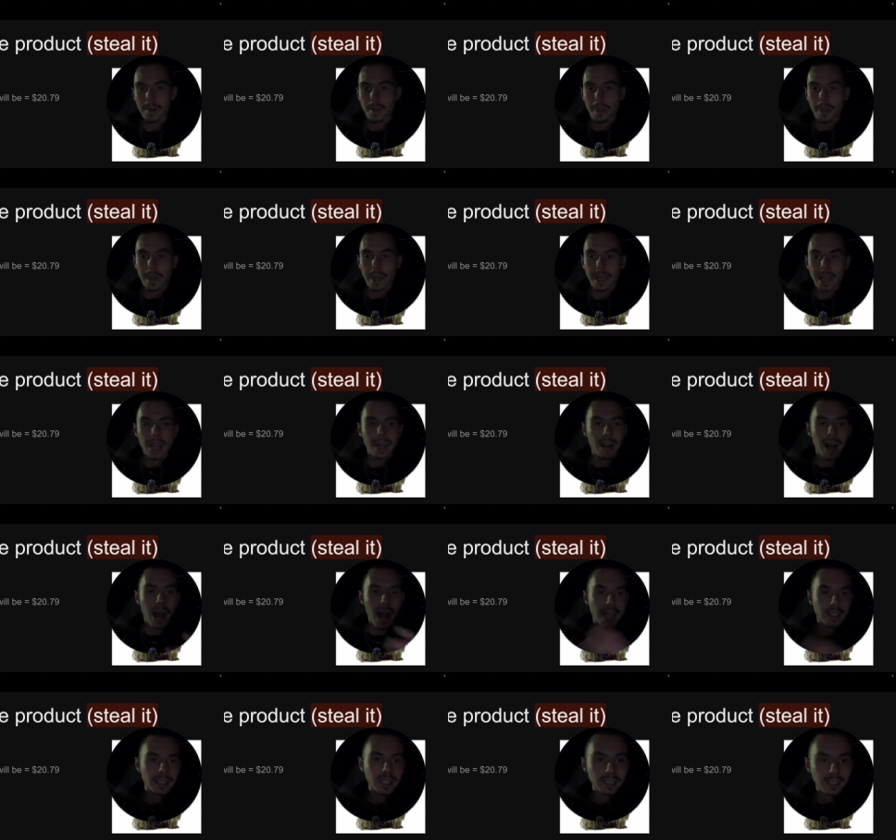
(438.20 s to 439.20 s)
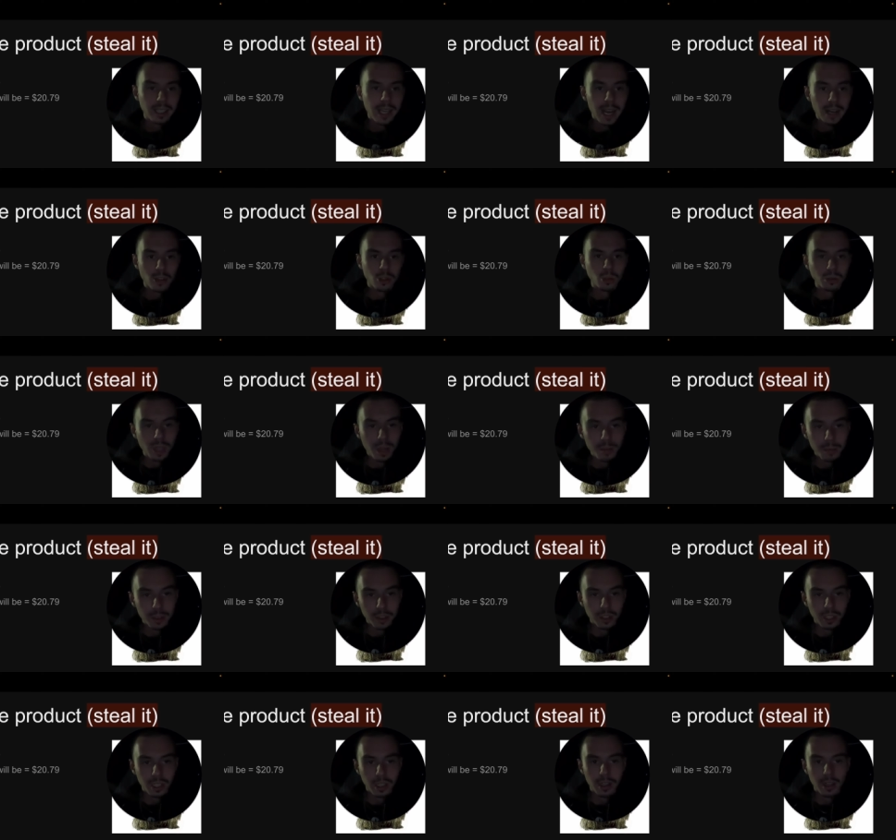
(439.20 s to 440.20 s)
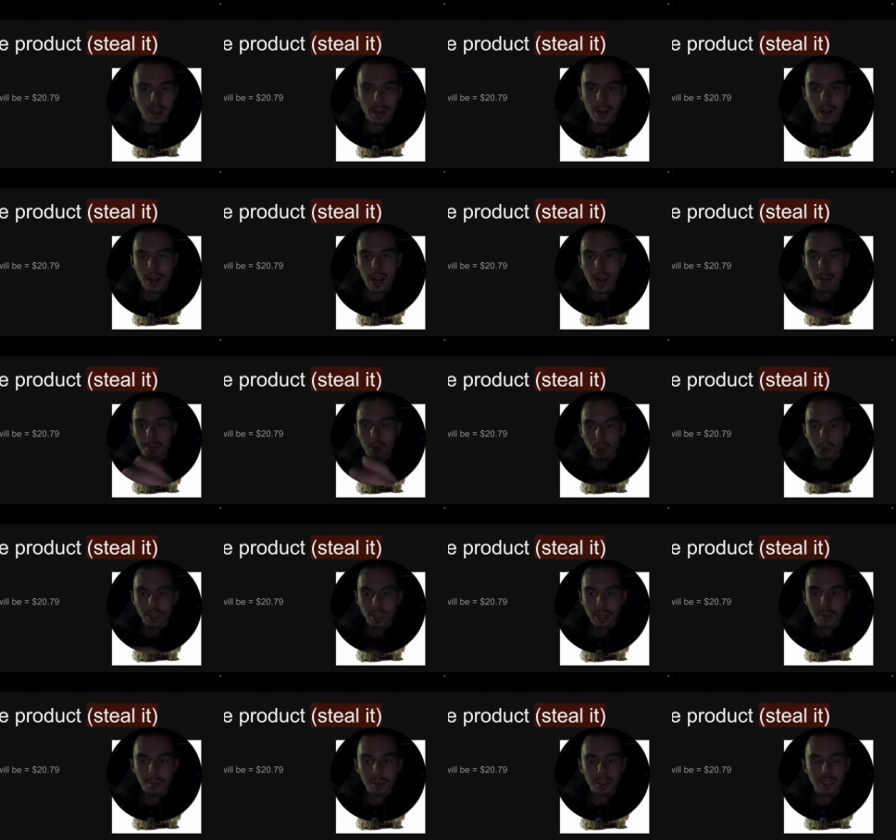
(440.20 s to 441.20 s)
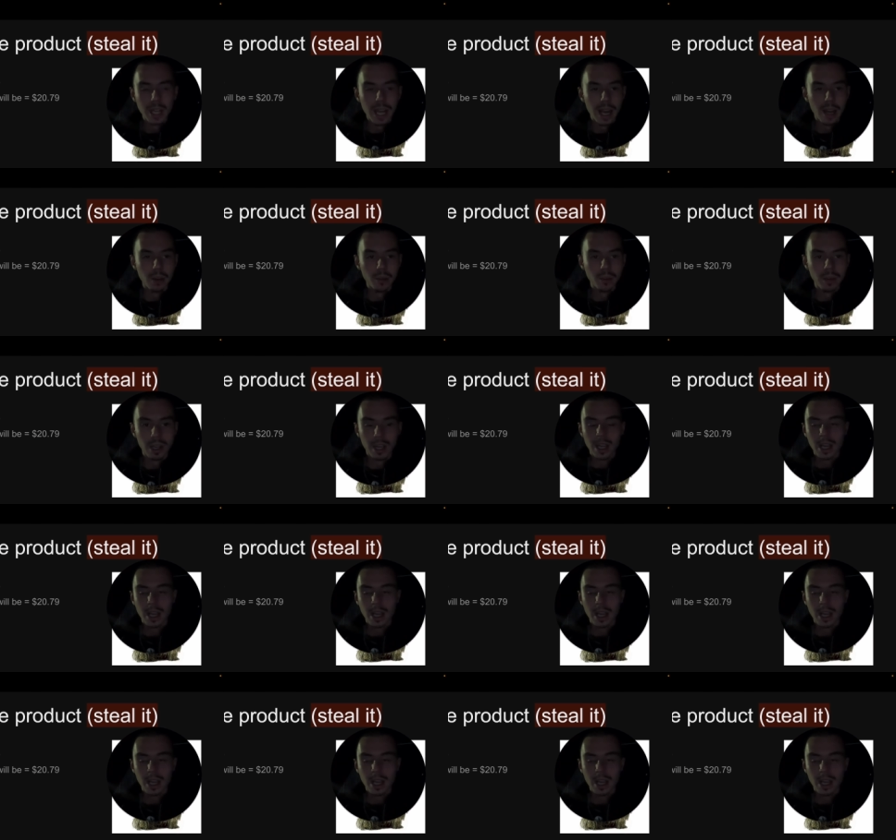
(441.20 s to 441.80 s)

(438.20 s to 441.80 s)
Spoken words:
again, I did the actual numbers here. I broke the numbers down.